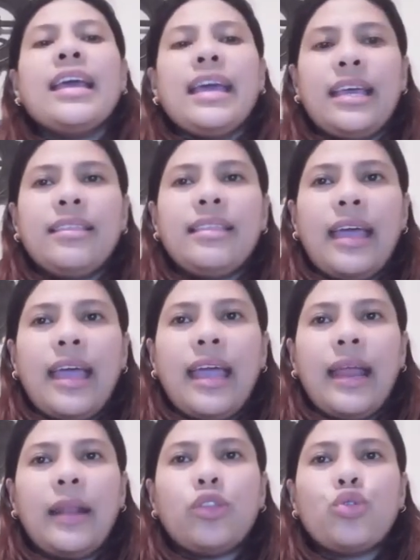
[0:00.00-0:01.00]
and
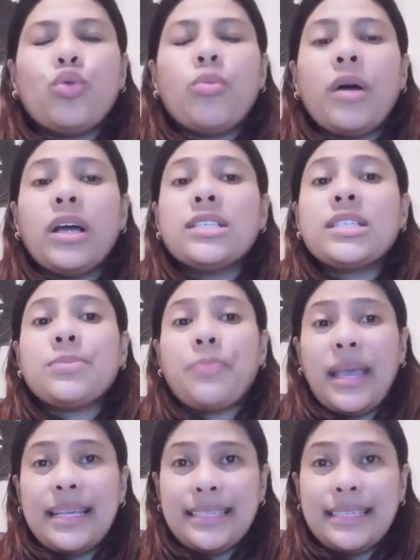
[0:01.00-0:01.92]
then 2 months pay